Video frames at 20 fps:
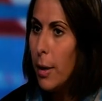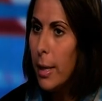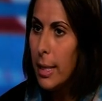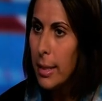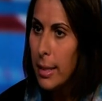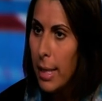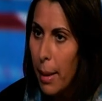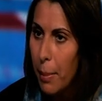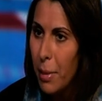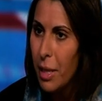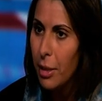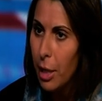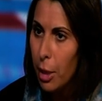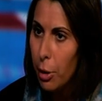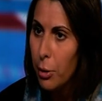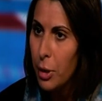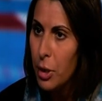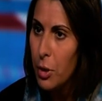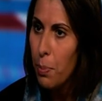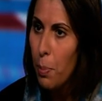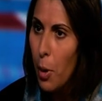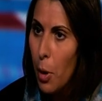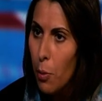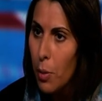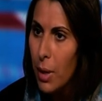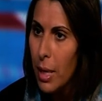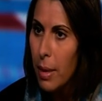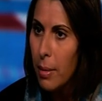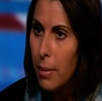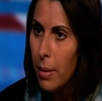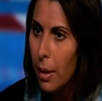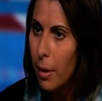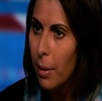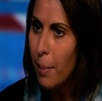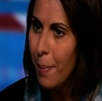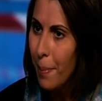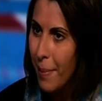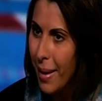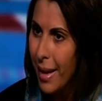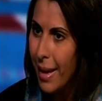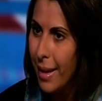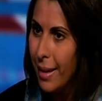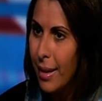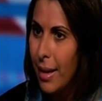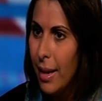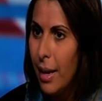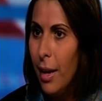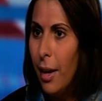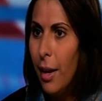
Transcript: Islamic terrorist bogey man